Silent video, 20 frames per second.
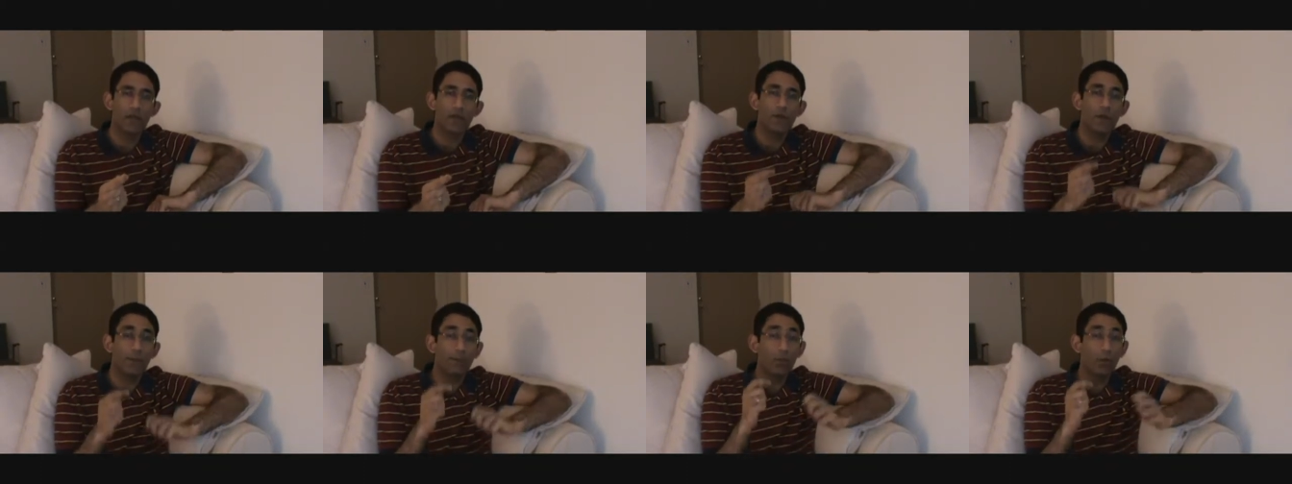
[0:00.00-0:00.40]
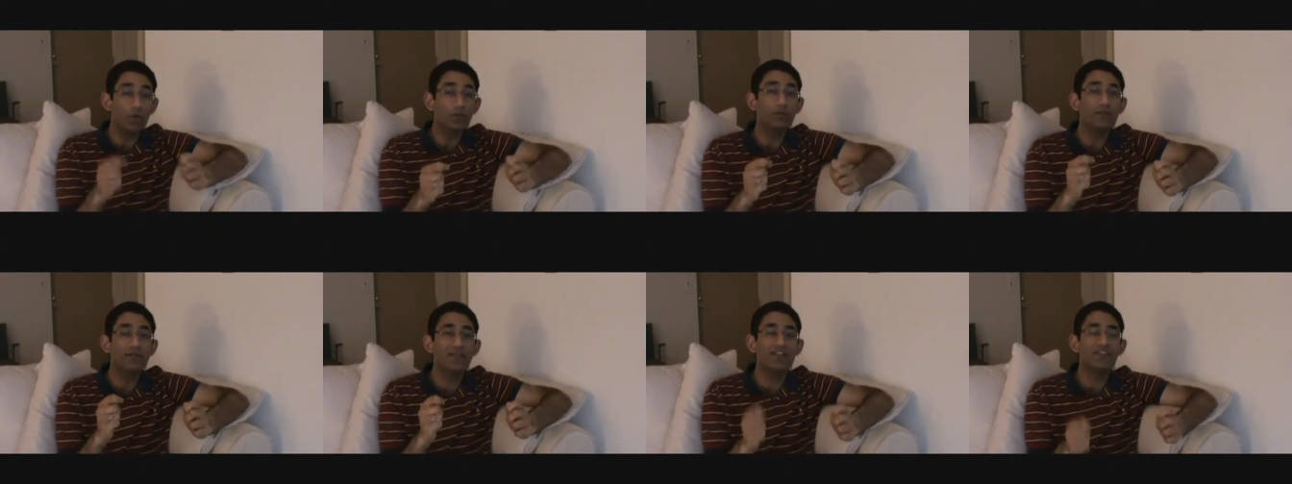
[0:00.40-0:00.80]
Now
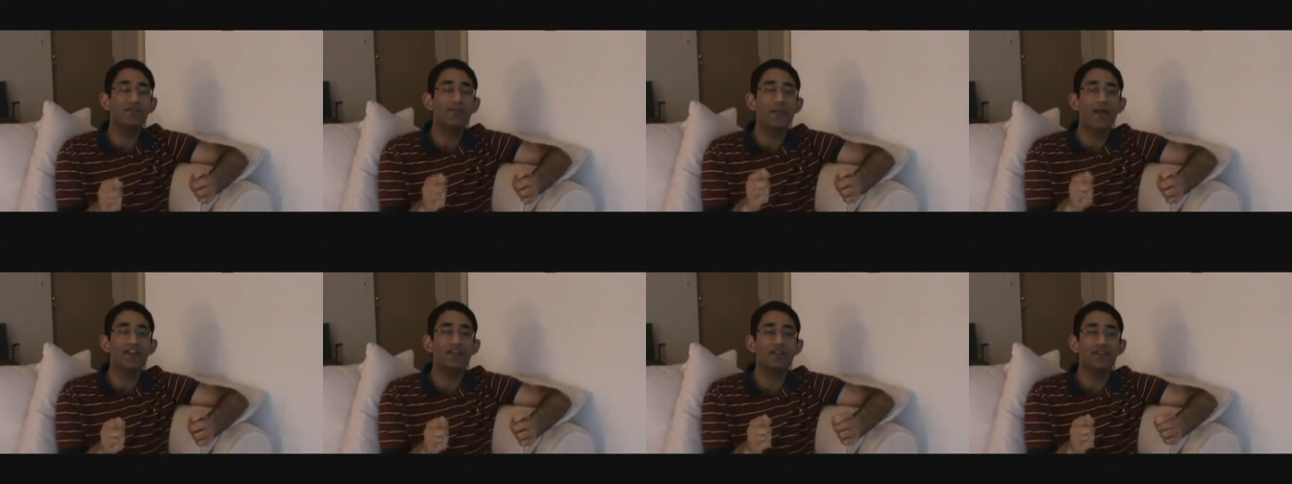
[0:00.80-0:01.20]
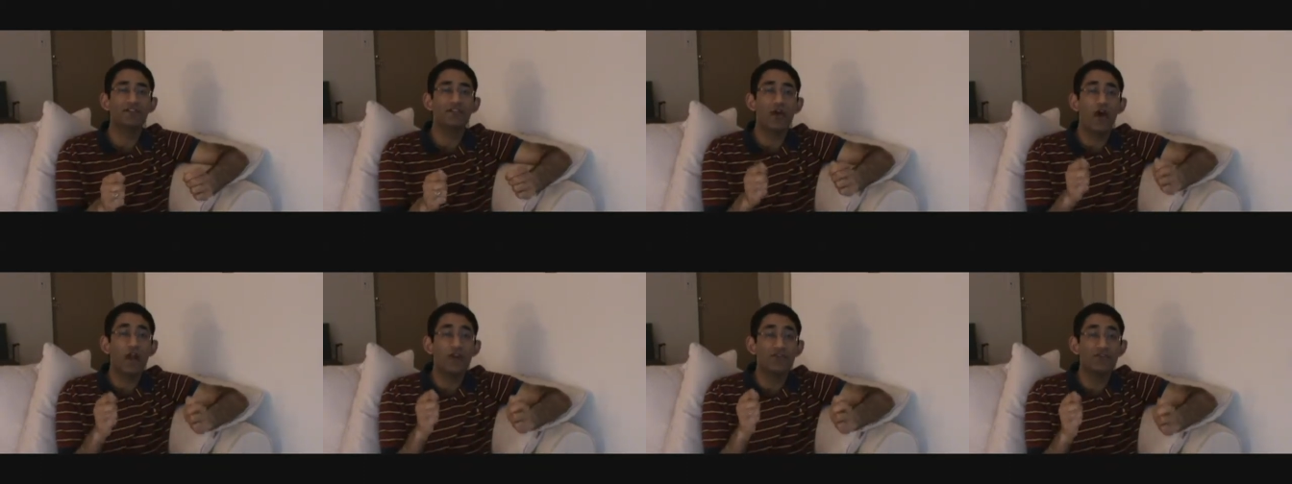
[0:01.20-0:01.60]
both these
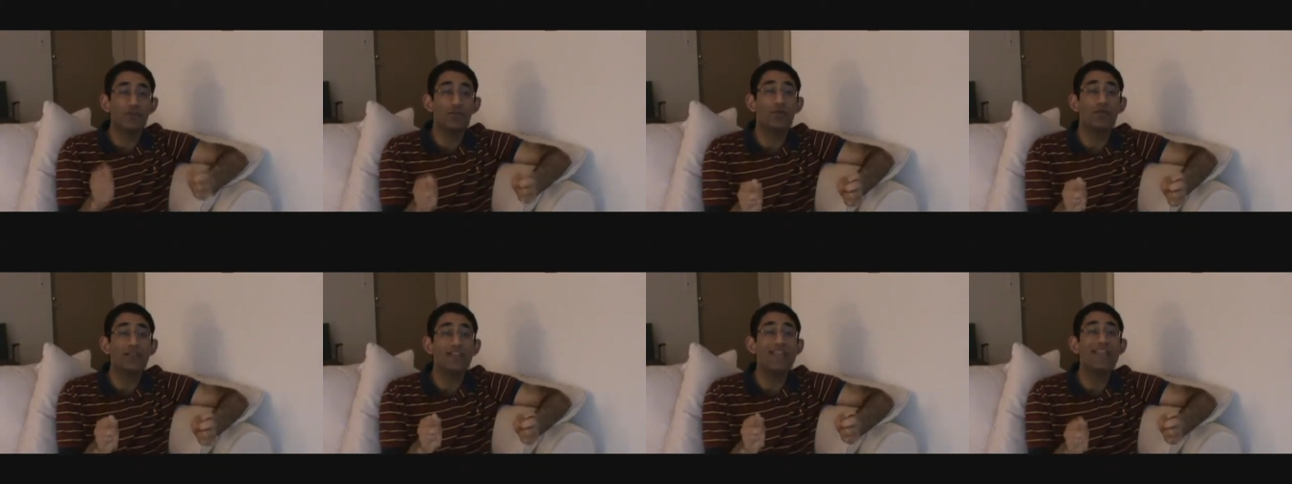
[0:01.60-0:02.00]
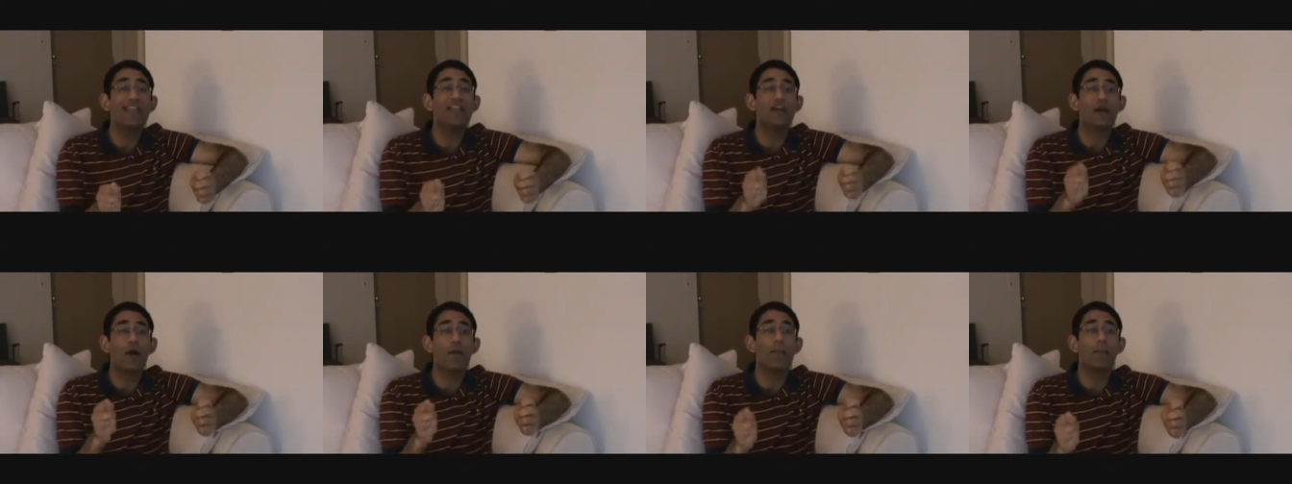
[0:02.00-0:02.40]
metrics are
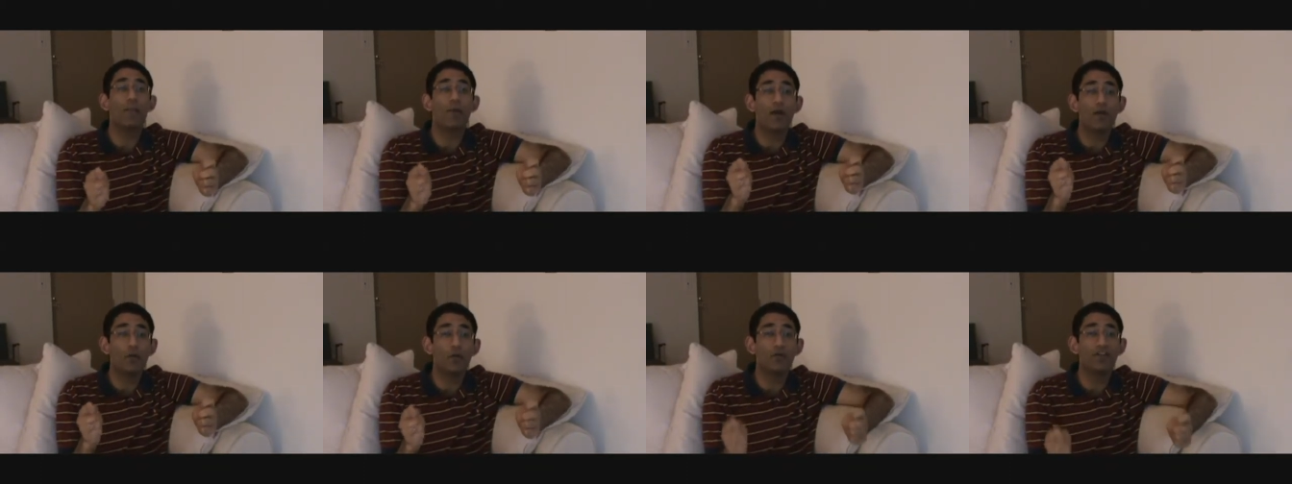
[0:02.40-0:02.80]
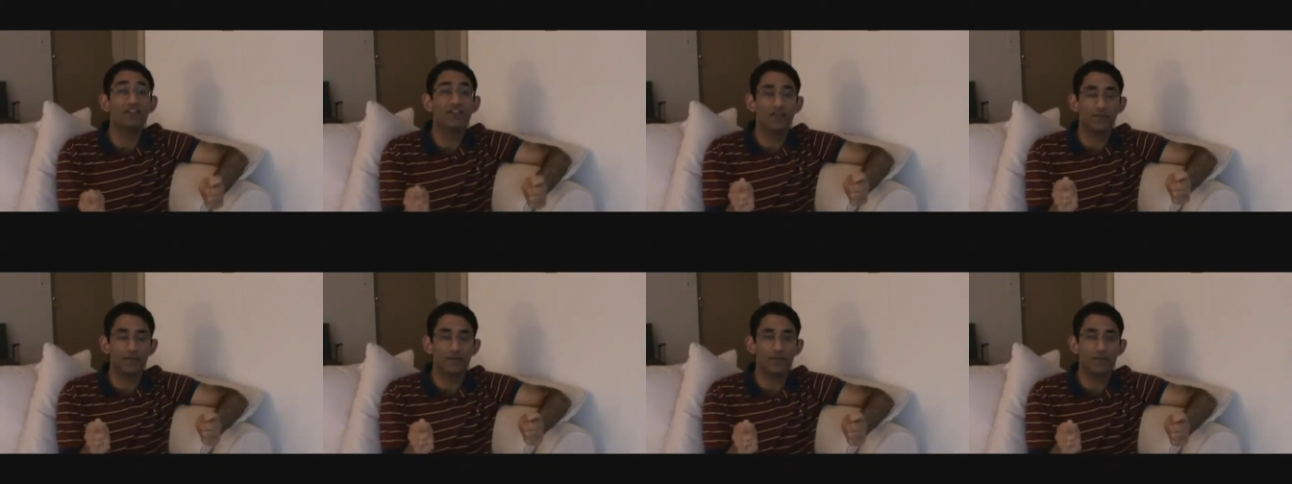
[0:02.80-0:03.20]
unique per
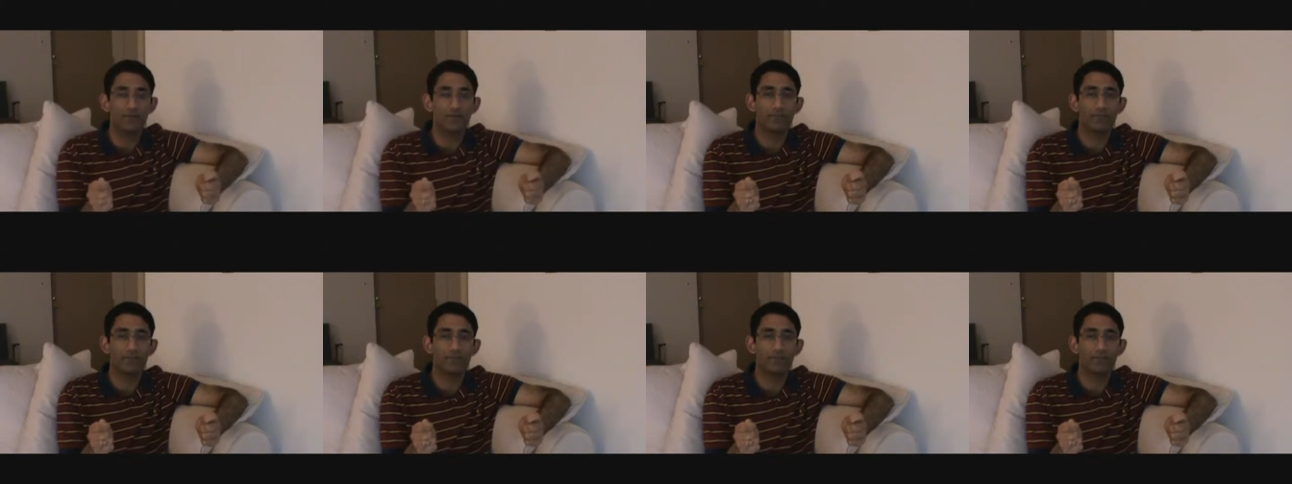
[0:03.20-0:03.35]
visit.